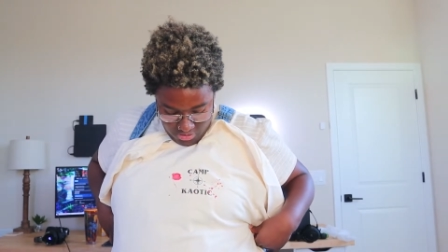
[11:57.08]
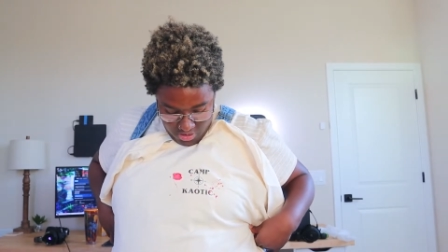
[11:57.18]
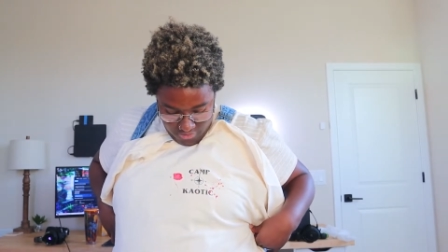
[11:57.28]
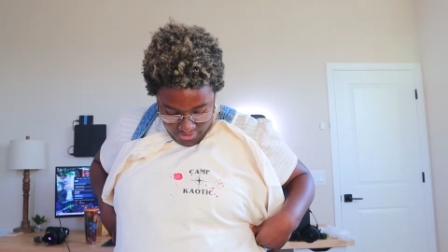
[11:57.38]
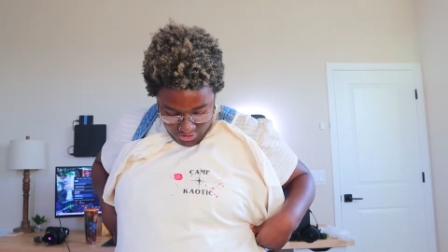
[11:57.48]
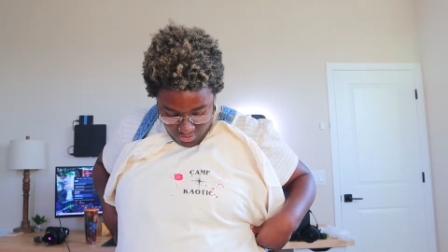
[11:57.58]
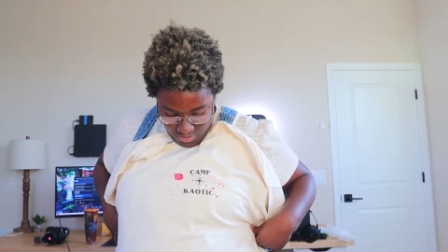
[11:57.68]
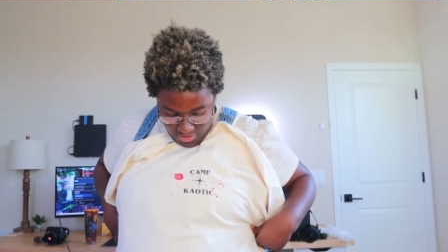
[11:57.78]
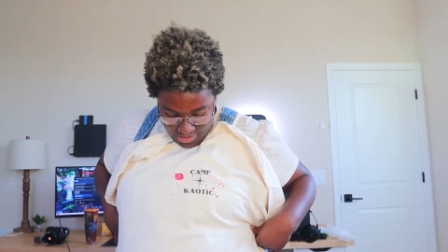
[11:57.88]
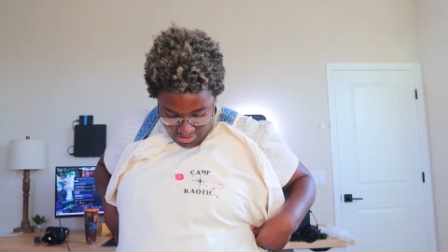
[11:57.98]
I don't know if I should
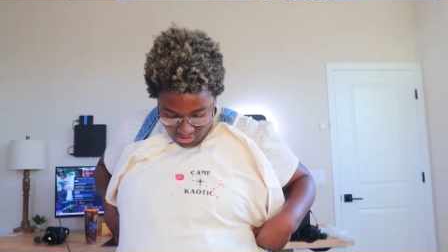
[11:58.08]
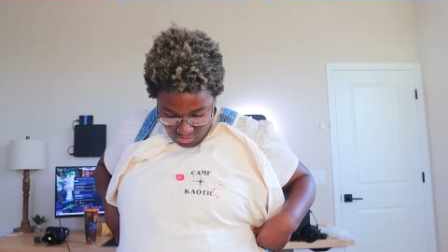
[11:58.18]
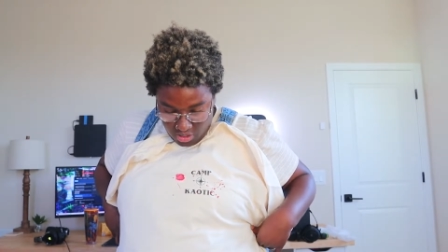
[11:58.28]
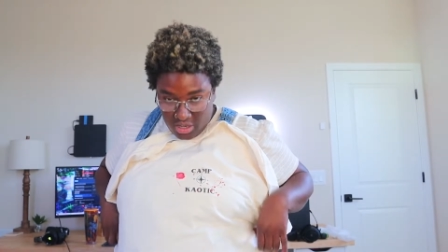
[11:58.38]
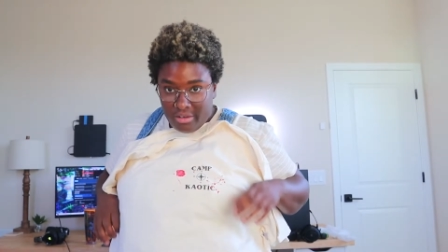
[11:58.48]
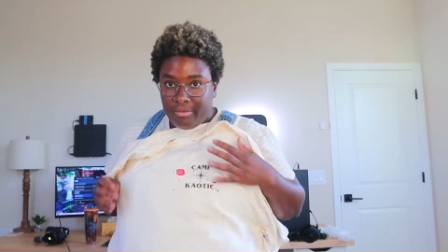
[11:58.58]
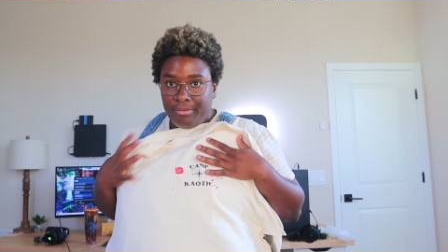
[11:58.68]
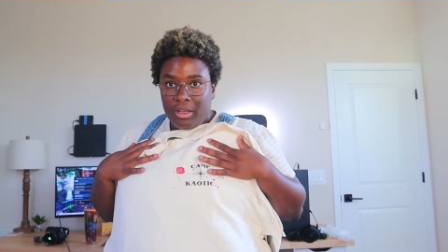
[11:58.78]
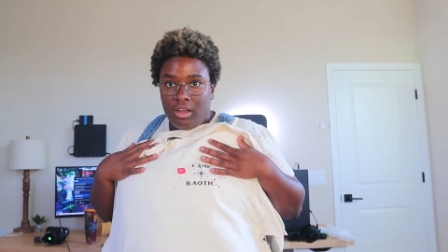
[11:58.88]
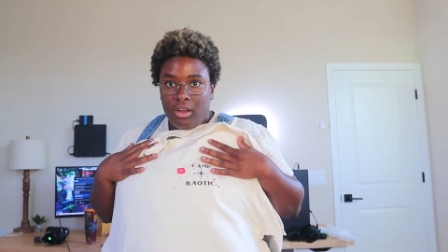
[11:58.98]
wear this one
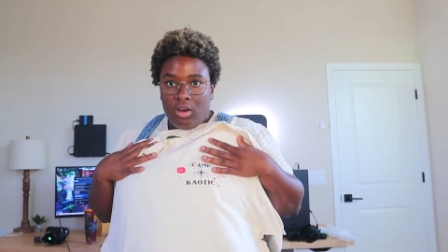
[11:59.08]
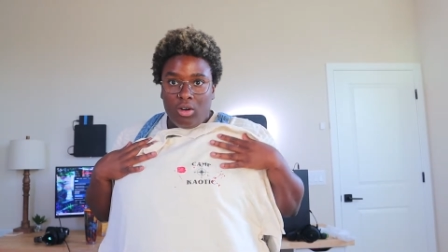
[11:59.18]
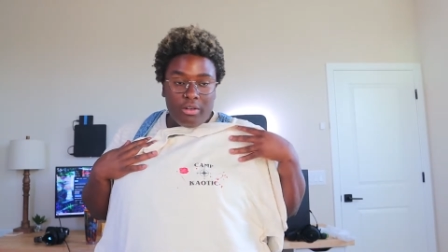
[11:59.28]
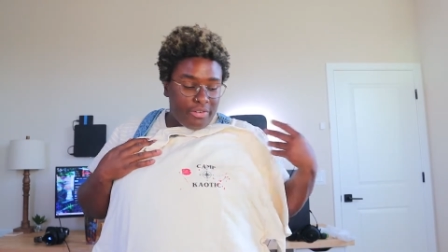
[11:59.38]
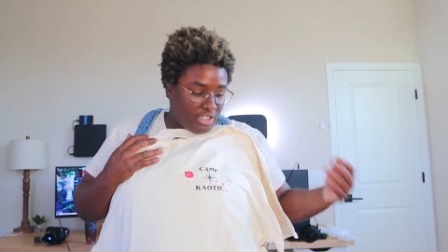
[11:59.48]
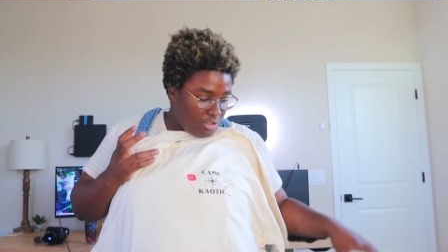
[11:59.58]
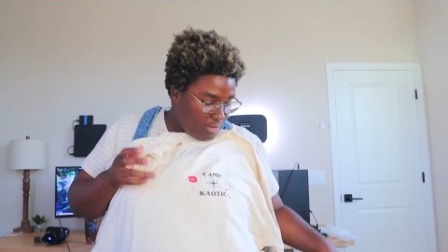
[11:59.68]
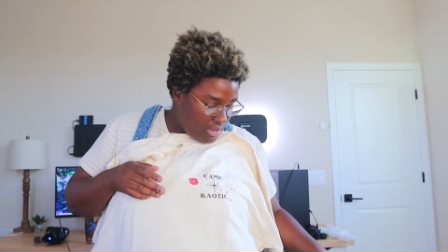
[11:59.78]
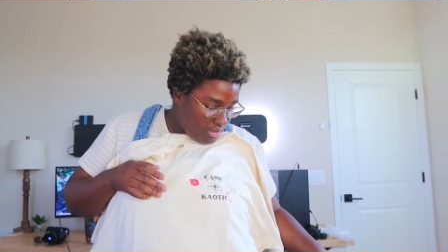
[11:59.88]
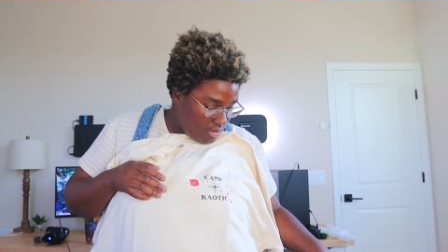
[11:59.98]
or if I should
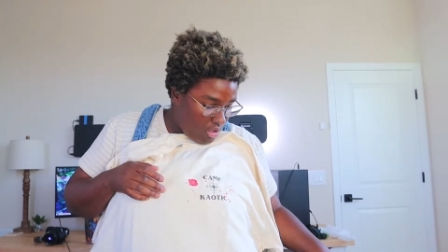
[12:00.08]
wear the